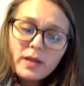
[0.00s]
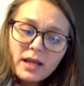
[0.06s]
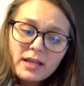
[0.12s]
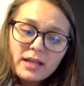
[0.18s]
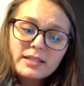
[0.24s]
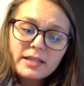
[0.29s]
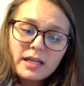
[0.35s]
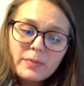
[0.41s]

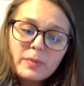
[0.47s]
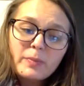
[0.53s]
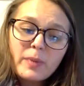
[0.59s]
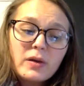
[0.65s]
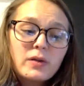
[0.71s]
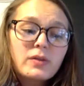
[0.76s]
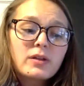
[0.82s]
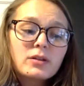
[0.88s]
idea, but
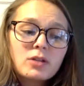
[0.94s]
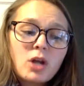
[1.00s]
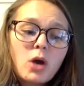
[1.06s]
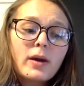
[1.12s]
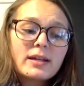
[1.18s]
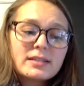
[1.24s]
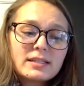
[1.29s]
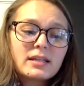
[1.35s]
better than no
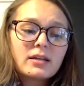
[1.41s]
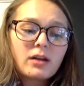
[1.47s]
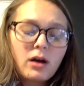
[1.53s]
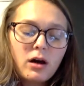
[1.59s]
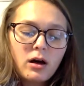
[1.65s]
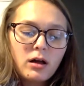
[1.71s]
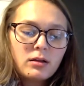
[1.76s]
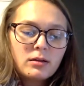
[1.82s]
idea at
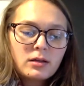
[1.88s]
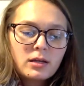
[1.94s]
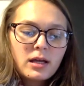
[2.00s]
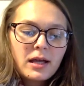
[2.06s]
all.